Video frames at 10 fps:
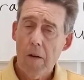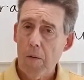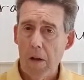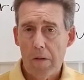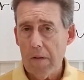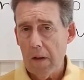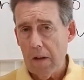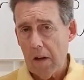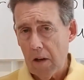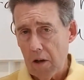rather than
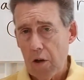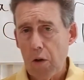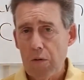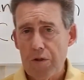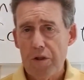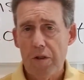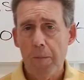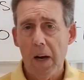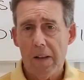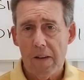the conclusion
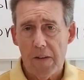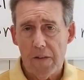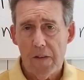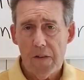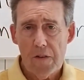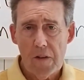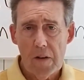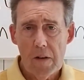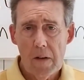about the decision,